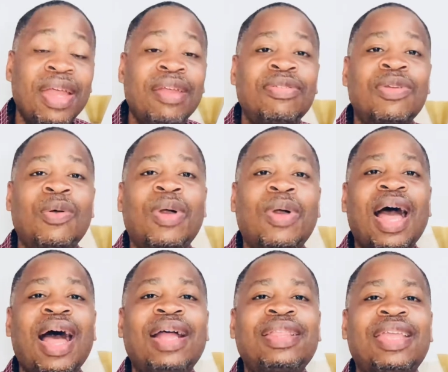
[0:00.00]
So
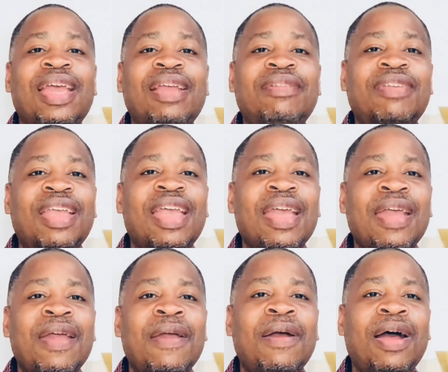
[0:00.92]
God takes
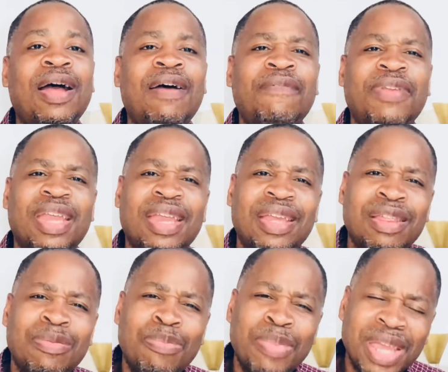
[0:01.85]
care of
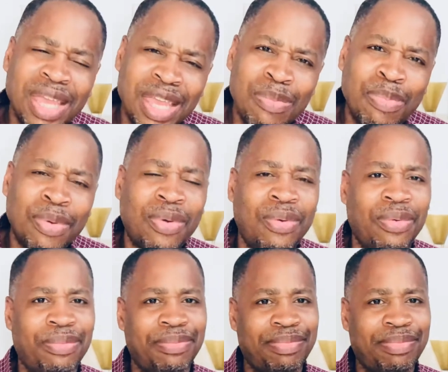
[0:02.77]
his people.